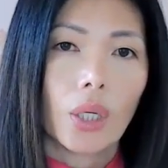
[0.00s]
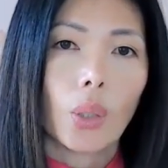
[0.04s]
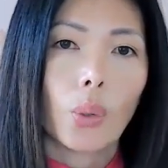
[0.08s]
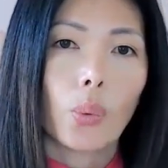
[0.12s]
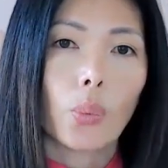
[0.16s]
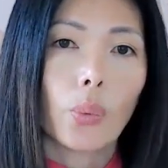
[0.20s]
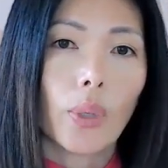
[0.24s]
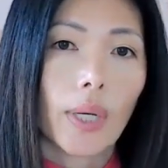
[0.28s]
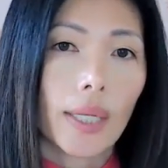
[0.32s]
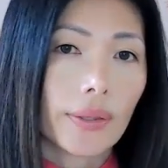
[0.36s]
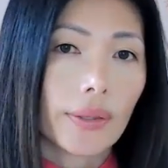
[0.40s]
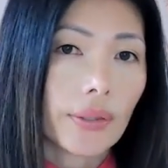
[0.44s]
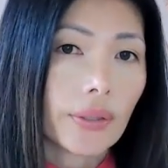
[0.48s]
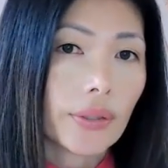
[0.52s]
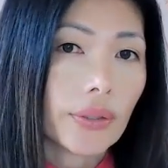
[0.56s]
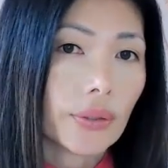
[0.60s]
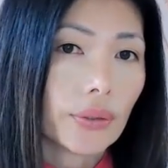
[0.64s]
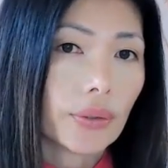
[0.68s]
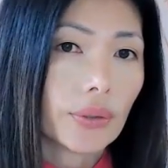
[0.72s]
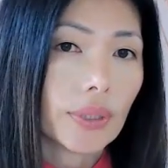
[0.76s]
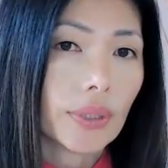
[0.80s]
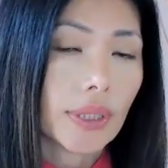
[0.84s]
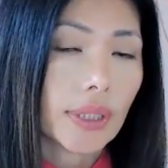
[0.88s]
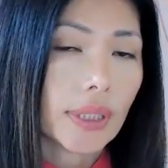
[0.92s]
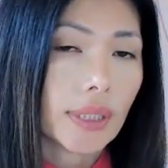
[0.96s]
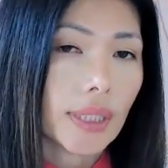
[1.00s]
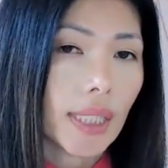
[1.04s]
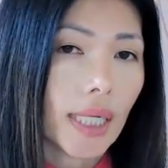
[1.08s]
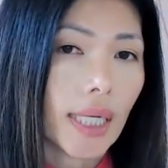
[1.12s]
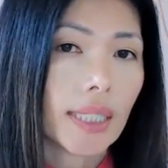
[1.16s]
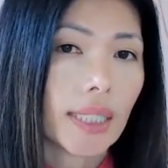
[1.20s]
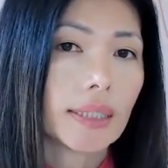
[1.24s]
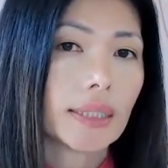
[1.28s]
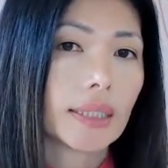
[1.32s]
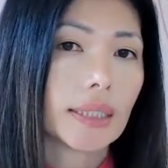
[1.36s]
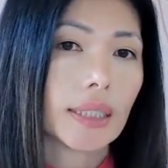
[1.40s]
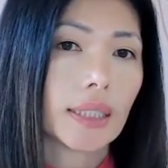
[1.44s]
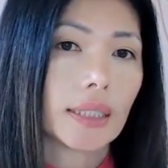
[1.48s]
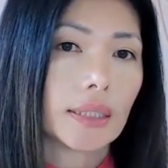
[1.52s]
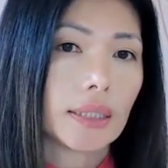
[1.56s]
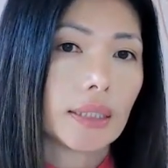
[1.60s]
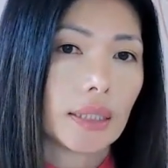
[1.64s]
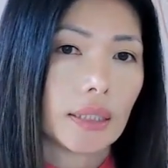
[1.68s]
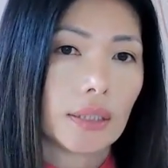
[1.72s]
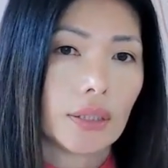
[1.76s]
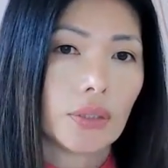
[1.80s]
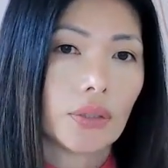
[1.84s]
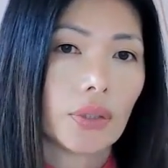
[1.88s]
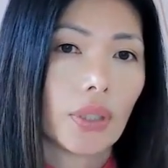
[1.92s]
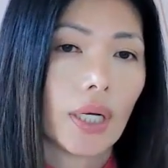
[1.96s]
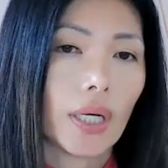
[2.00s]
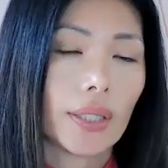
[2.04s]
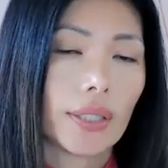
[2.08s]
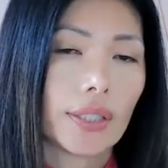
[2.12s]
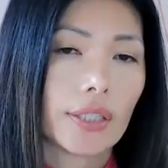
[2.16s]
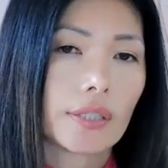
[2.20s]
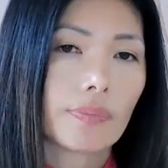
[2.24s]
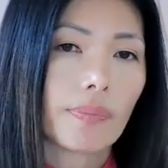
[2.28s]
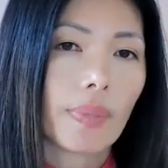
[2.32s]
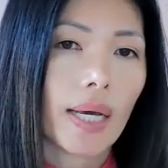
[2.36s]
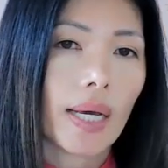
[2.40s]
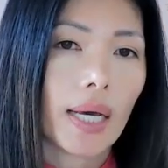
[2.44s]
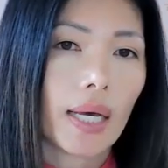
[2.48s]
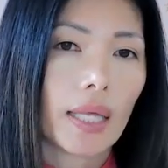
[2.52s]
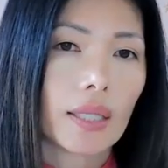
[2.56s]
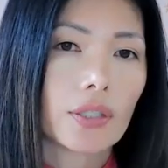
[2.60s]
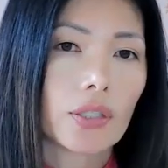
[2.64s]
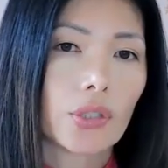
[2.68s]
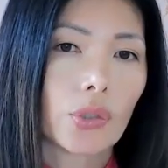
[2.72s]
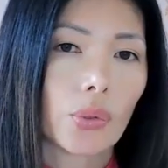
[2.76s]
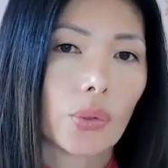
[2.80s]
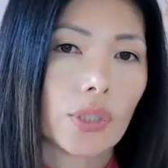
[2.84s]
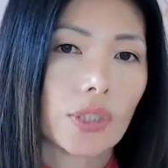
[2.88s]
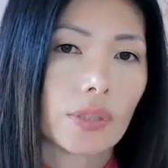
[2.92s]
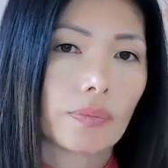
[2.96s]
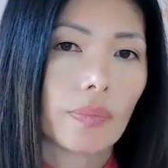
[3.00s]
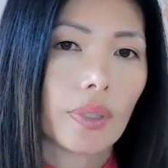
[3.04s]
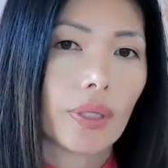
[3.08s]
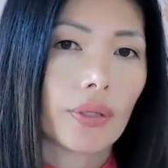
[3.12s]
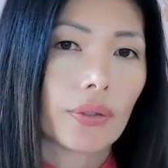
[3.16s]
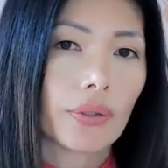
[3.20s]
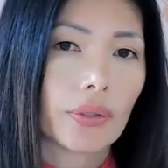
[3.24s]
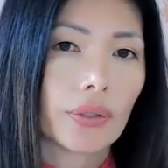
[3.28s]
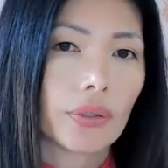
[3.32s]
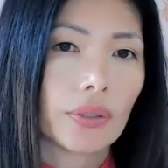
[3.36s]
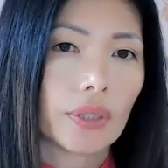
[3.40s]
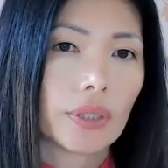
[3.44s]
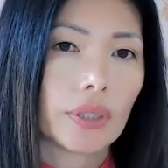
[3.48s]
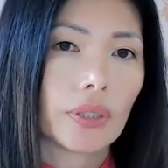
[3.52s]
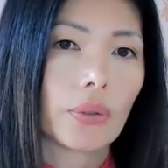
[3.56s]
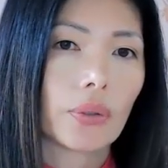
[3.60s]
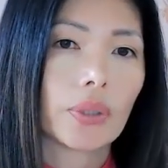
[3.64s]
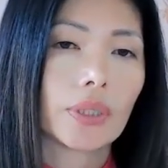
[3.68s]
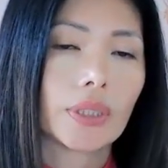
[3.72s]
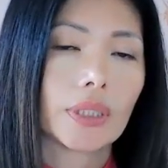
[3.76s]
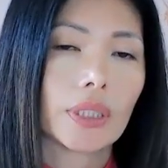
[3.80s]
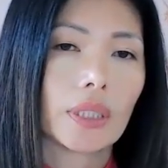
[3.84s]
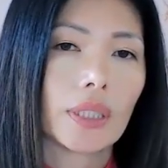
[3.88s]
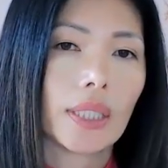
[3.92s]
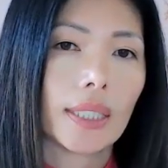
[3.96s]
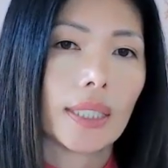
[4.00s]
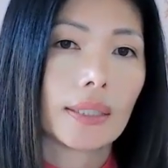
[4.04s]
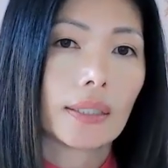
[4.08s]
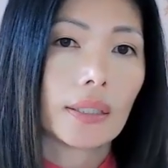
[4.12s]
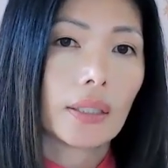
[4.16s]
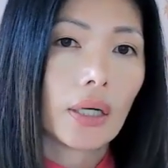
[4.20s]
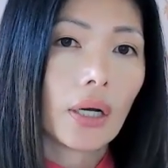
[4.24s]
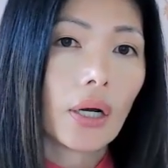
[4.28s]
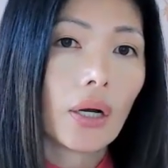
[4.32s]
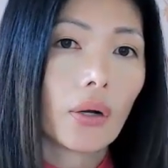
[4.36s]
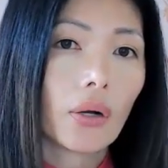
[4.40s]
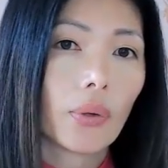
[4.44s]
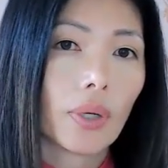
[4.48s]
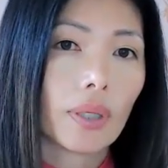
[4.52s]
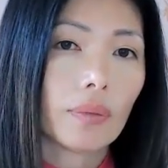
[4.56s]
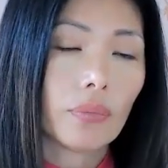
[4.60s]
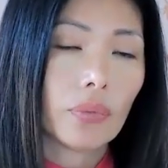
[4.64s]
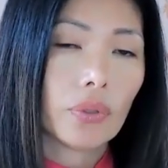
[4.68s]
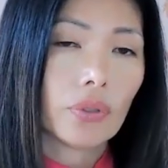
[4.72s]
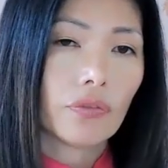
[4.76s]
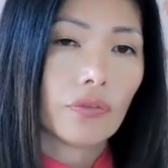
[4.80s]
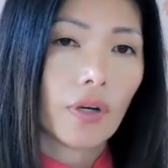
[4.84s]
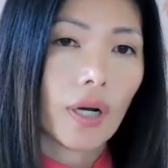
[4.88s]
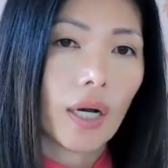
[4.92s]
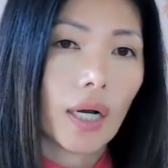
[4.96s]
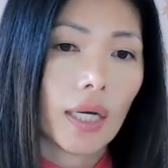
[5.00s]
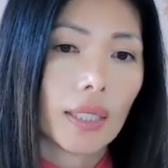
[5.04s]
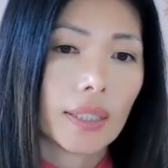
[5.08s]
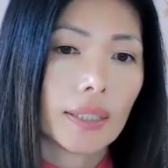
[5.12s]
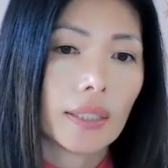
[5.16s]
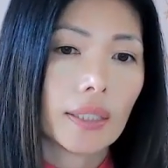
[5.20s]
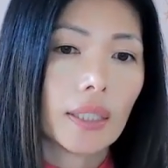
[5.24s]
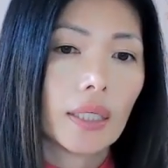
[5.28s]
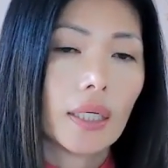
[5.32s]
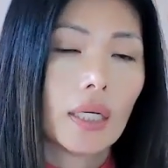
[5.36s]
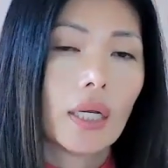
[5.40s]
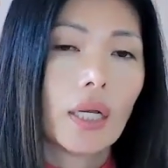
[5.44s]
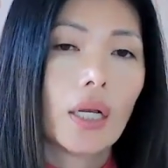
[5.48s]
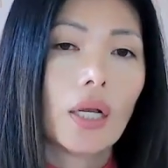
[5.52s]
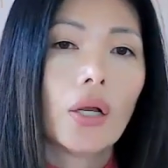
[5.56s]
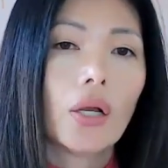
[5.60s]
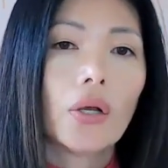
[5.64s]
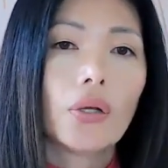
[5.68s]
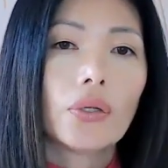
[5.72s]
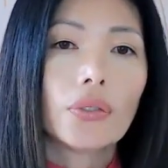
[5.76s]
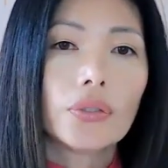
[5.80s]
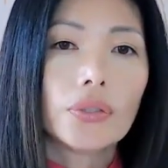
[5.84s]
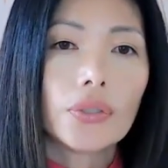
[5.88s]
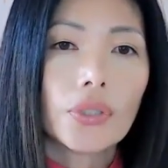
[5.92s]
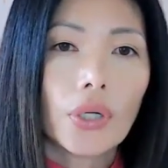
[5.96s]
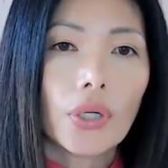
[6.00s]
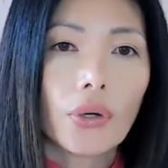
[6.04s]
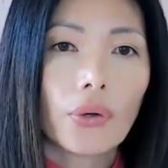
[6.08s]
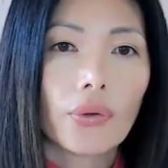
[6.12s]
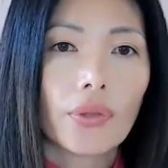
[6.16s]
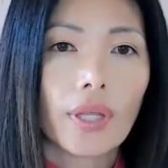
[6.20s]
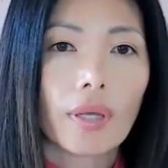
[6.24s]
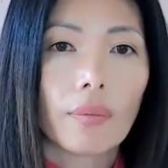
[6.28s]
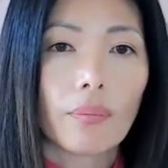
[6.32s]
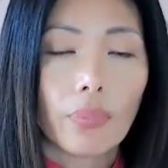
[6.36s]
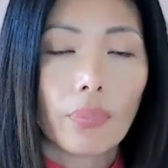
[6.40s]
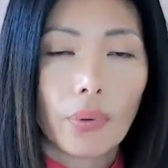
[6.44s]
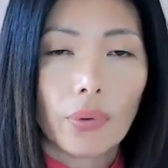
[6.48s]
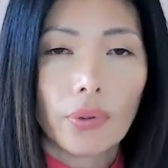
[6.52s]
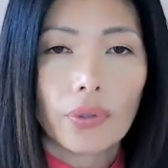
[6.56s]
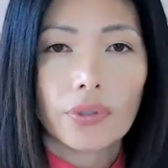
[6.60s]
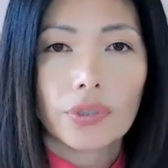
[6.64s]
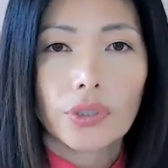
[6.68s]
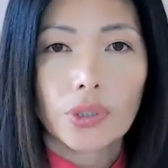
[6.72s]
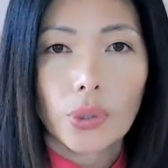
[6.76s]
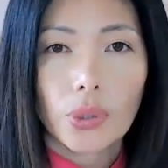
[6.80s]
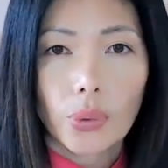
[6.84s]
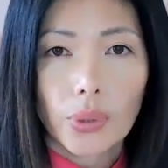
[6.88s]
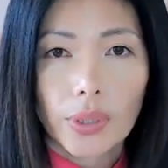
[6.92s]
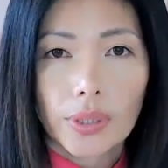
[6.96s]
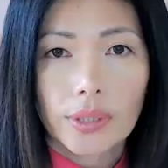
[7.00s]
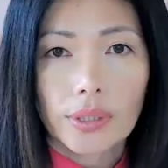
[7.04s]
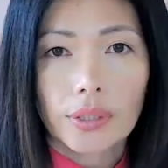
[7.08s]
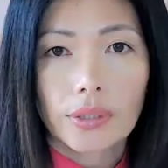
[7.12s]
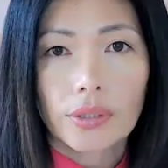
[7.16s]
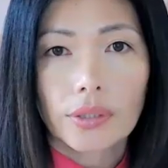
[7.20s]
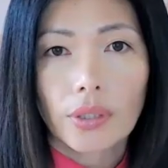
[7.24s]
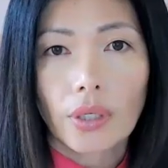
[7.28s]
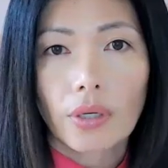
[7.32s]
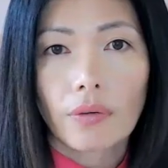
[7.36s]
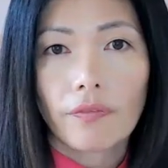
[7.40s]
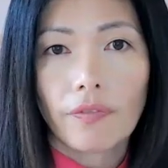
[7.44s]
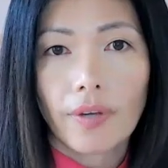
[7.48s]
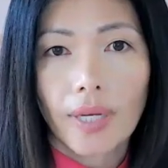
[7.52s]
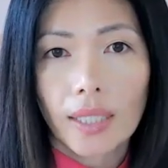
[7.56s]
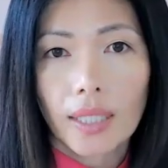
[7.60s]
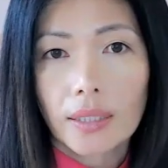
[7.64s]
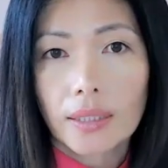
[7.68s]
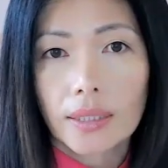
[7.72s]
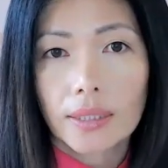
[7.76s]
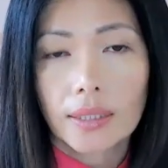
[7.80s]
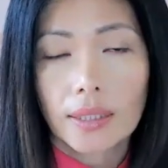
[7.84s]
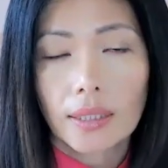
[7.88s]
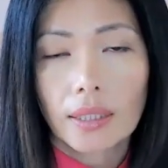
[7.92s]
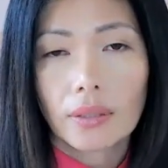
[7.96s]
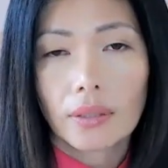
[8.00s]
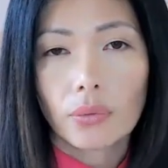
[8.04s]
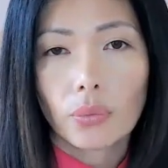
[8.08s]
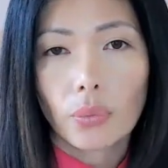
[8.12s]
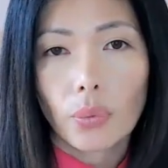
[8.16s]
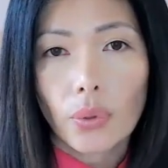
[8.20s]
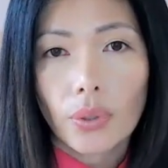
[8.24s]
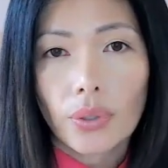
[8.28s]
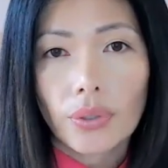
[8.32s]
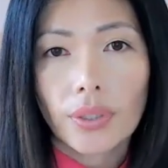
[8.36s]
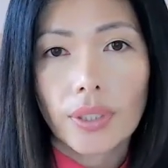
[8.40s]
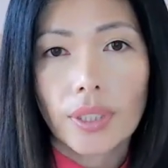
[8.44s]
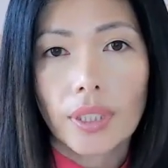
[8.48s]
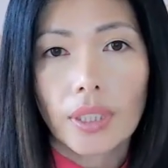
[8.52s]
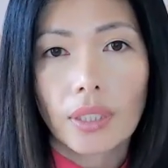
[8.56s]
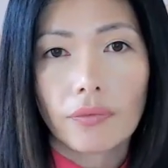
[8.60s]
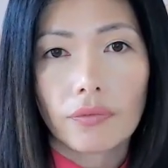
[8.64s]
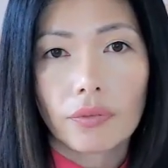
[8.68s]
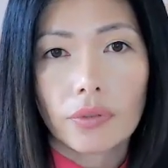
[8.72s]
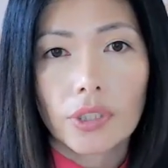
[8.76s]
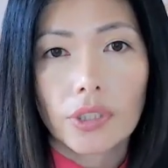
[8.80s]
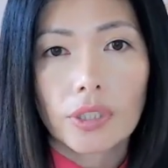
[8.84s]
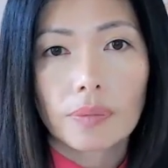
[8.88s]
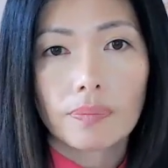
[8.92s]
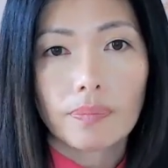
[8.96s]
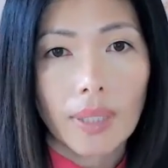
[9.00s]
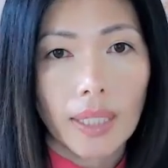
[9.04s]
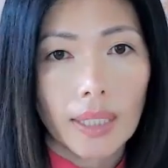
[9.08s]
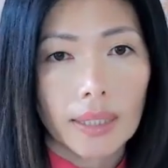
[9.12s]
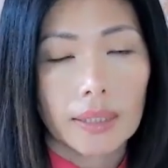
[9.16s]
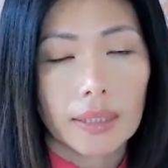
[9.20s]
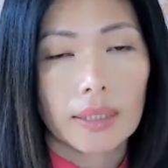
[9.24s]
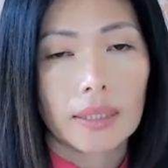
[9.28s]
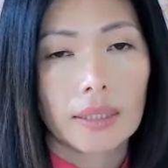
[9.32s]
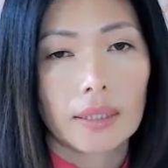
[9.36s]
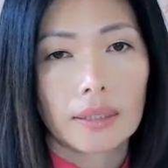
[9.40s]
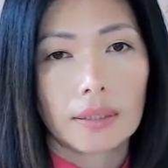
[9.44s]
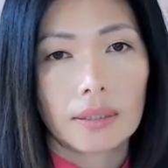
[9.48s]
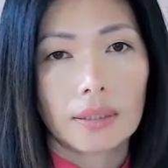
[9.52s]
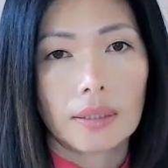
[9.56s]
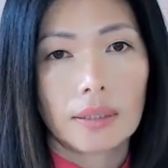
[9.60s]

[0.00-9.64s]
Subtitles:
Whether you decide to continue on this path towards motherhood or to let go and move on, know that both choices are valid and worthy of respect.